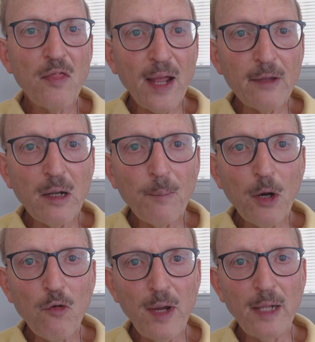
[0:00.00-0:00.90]
They ended up
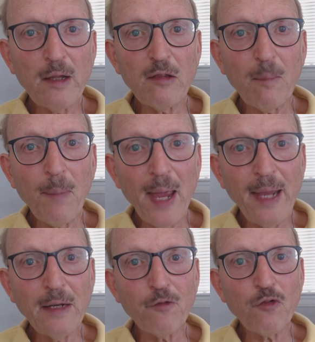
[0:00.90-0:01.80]
agreeing that the
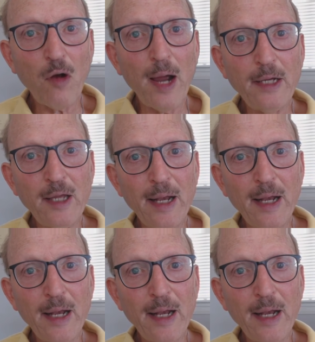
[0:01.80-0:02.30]
pain of trying